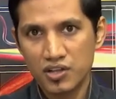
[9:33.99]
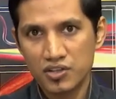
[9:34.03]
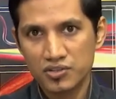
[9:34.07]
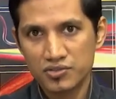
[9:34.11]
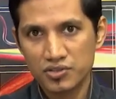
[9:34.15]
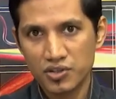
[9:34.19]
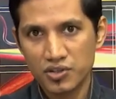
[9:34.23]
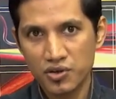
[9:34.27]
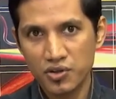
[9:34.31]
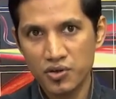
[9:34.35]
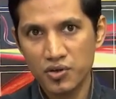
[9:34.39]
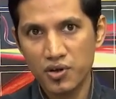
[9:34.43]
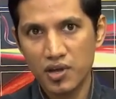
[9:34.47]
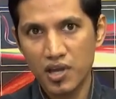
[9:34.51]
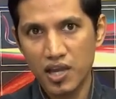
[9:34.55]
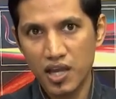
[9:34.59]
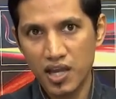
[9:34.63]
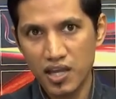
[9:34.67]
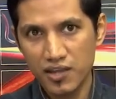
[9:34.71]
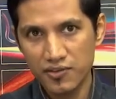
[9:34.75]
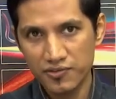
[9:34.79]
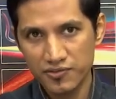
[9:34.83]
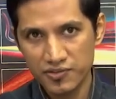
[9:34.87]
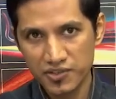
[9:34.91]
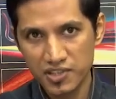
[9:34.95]
So
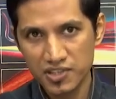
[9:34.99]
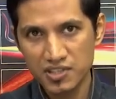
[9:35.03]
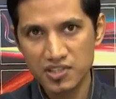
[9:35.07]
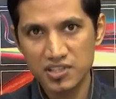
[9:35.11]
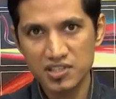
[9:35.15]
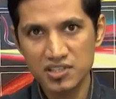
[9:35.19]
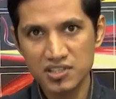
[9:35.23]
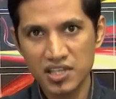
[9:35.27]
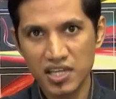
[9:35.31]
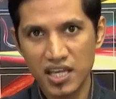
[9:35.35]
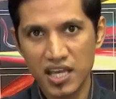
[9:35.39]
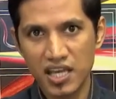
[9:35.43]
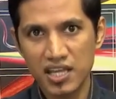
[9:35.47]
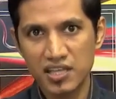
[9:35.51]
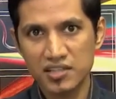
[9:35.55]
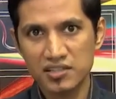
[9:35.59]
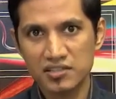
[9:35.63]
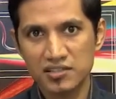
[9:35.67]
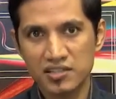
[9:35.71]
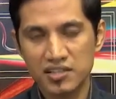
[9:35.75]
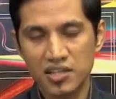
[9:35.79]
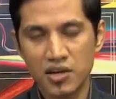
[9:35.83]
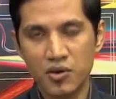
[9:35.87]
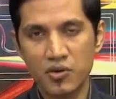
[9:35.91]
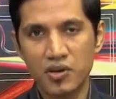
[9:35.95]
if this is the
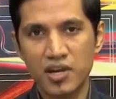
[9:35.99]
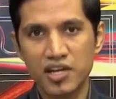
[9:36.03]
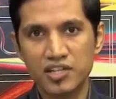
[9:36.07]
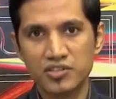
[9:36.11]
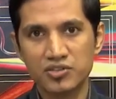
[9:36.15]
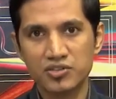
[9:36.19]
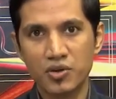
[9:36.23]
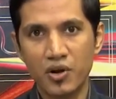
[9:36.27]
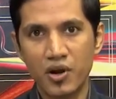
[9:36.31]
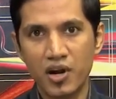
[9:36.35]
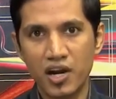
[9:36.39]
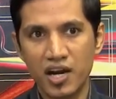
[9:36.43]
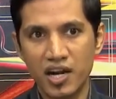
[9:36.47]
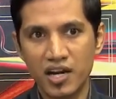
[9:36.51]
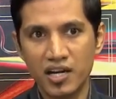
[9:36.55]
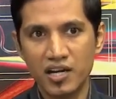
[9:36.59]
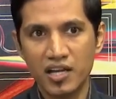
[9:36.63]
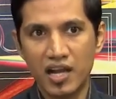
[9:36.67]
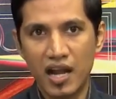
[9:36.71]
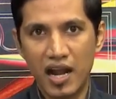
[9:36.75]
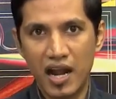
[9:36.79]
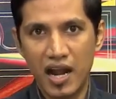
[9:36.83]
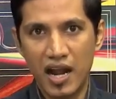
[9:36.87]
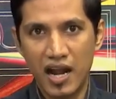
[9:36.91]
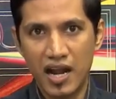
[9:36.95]
case, now let us go
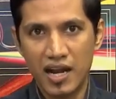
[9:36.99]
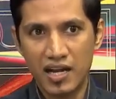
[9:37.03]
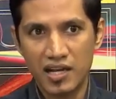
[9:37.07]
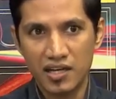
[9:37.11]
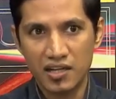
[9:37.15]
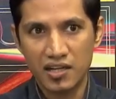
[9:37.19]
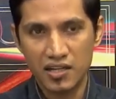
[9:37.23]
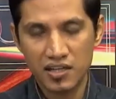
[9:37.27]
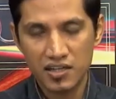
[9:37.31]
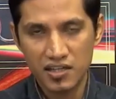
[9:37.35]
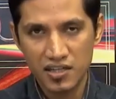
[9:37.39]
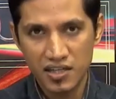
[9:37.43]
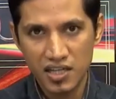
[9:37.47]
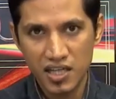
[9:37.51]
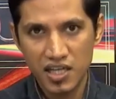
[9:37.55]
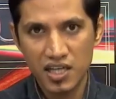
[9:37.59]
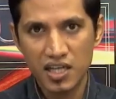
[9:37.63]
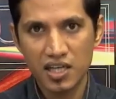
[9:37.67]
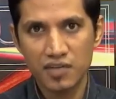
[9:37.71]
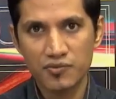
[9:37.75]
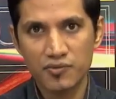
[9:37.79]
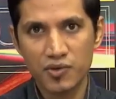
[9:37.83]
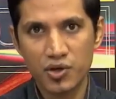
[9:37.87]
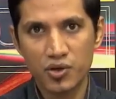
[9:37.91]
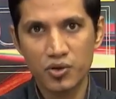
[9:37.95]
ahead and
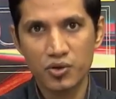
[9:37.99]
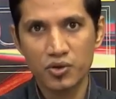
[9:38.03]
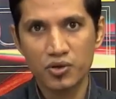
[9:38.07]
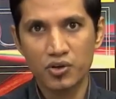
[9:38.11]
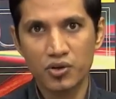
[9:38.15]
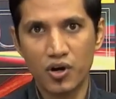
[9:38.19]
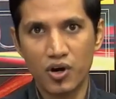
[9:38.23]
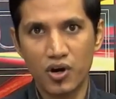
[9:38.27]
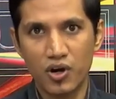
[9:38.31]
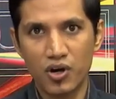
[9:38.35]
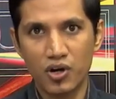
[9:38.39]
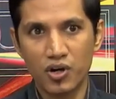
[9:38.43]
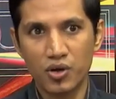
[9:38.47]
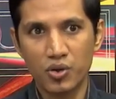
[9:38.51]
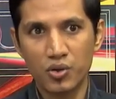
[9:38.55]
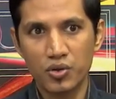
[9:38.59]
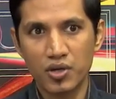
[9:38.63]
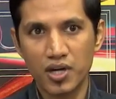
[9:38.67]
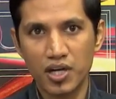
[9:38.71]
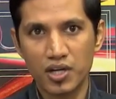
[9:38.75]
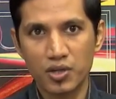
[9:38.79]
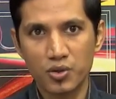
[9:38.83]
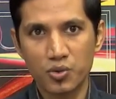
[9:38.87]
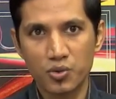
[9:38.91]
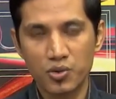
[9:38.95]
deconvolute or
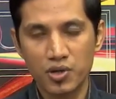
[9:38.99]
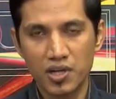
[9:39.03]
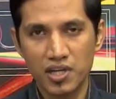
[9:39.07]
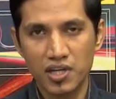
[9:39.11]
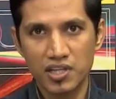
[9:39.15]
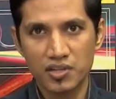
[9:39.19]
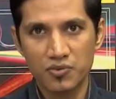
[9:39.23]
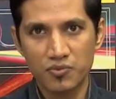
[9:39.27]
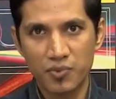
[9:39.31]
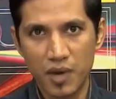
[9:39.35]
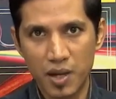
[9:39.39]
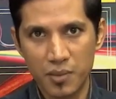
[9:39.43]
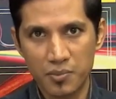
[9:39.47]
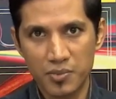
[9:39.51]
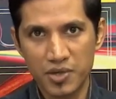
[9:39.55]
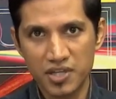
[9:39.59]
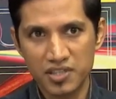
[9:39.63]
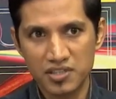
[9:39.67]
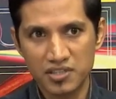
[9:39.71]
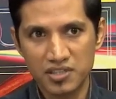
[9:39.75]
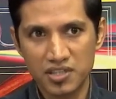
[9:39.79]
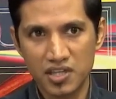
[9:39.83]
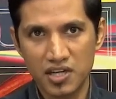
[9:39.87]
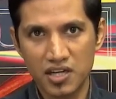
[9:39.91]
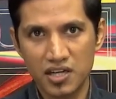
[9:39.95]
look at only the
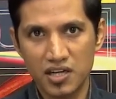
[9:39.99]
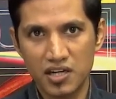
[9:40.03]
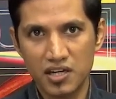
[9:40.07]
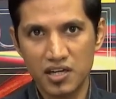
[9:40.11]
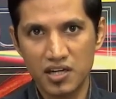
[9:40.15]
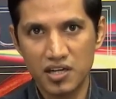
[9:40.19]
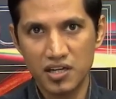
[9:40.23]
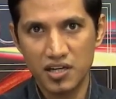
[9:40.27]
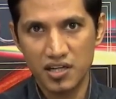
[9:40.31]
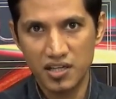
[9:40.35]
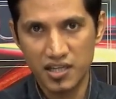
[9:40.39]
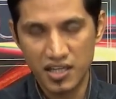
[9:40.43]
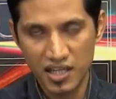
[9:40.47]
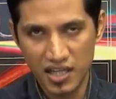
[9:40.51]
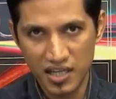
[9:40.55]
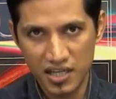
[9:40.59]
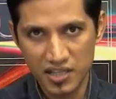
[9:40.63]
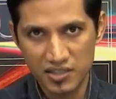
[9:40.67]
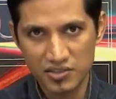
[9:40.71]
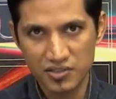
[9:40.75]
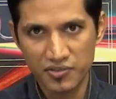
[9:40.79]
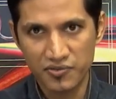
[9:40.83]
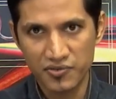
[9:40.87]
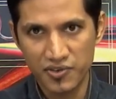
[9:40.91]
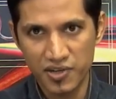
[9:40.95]
vibrational
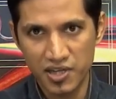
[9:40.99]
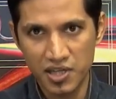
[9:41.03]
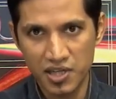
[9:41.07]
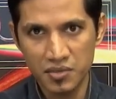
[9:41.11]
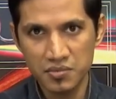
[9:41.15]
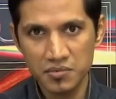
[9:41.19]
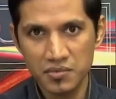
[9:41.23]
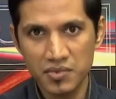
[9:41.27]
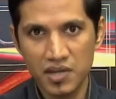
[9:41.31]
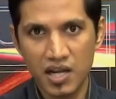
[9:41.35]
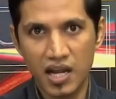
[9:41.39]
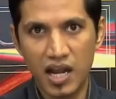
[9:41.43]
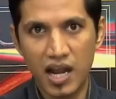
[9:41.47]
degrees of freedom,